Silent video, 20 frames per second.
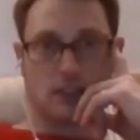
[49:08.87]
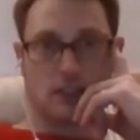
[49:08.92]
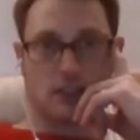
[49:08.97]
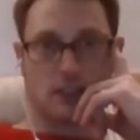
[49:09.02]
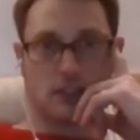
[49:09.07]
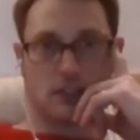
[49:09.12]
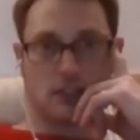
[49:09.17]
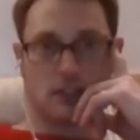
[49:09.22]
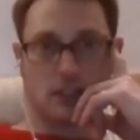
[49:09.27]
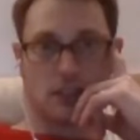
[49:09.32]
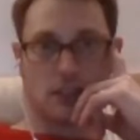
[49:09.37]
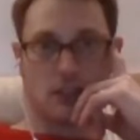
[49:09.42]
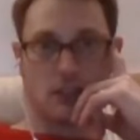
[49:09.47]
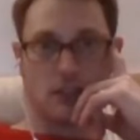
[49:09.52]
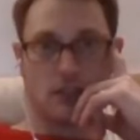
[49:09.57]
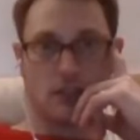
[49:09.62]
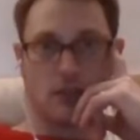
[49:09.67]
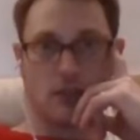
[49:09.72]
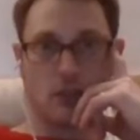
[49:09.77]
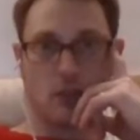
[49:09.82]
So,
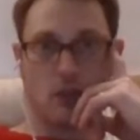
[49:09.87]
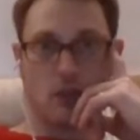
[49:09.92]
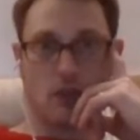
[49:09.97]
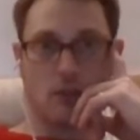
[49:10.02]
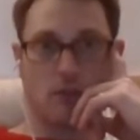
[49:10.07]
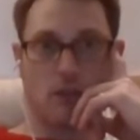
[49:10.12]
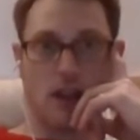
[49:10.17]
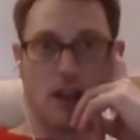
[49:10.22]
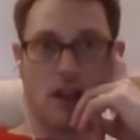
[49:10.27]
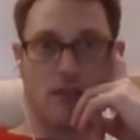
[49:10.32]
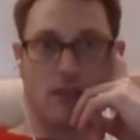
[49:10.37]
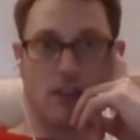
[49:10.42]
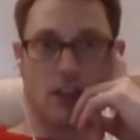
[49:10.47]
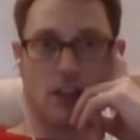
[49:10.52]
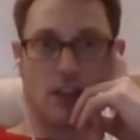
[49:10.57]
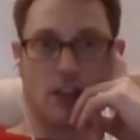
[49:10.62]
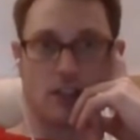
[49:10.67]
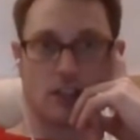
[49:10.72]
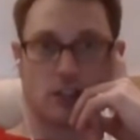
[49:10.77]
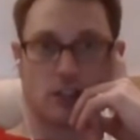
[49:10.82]
if you want to have the
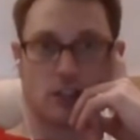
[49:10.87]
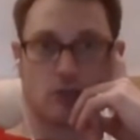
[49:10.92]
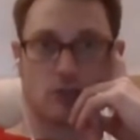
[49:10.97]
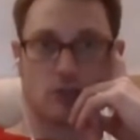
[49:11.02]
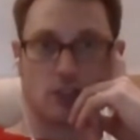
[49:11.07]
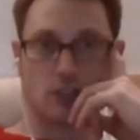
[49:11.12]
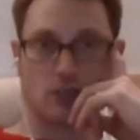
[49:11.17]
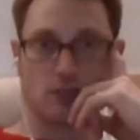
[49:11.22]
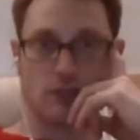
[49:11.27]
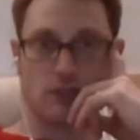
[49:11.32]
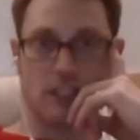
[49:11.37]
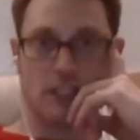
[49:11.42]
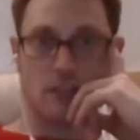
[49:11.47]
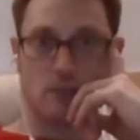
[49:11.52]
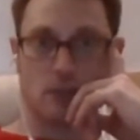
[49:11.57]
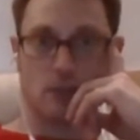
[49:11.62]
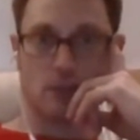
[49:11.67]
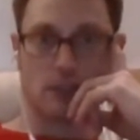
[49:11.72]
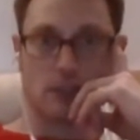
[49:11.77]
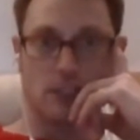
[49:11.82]
cards sort of
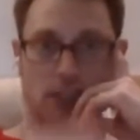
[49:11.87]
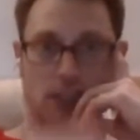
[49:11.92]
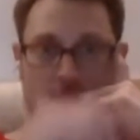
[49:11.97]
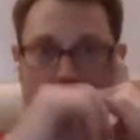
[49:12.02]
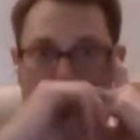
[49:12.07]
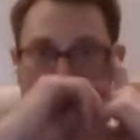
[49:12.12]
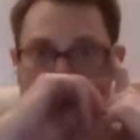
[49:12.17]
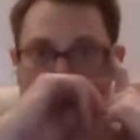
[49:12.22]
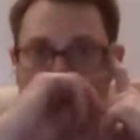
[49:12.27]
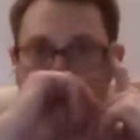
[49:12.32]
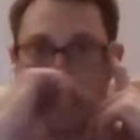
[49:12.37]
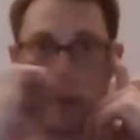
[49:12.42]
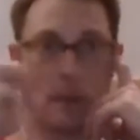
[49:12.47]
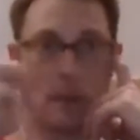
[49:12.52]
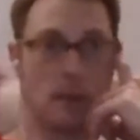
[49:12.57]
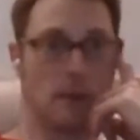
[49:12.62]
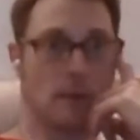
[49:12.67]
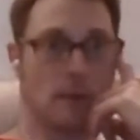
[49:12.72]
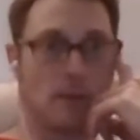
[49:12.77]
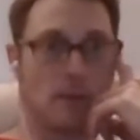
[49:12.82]
readable, you need it a bit bigger,
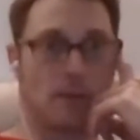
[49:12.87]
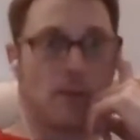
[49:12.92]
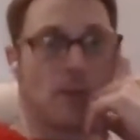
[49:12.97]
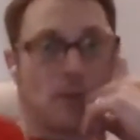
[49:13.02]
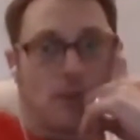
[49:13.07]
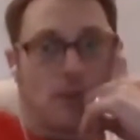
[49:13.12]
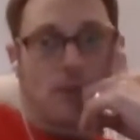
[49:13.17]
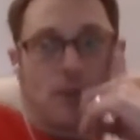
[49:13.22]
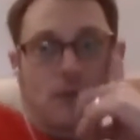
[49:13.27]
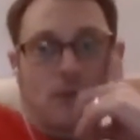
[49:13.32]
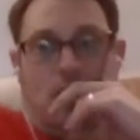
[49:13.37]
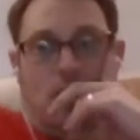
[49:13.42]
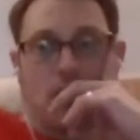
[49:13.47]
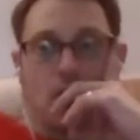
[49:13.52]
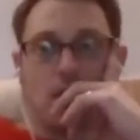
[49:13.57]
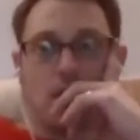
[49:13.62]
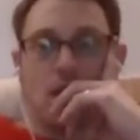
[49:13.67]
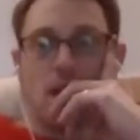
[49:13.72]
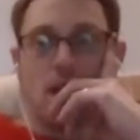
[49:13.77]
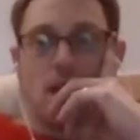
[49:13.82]
if
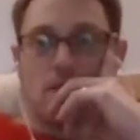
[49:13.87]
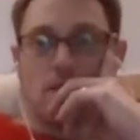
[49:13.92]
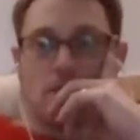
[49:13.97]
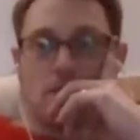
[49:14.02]
you can.